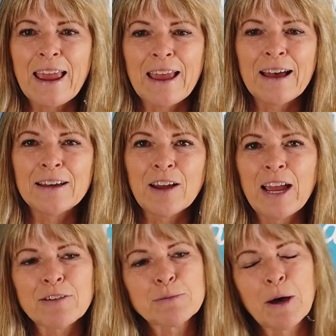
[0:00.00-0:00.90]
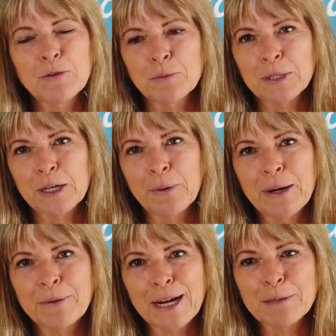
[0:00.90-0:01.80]
And I have some other really
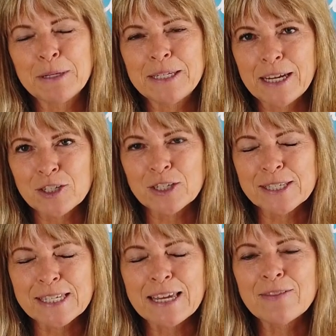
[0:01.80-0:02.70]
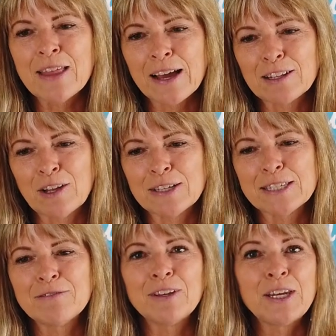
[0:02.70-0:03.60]
great recommendations in that
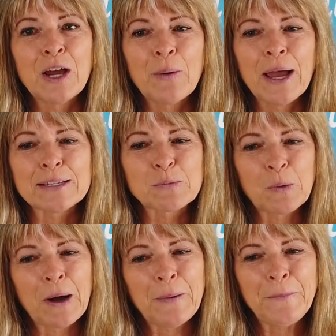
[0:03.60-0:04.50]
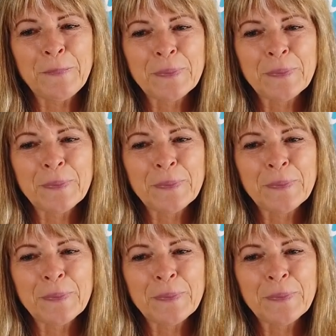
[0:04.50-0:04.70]
closet video as well.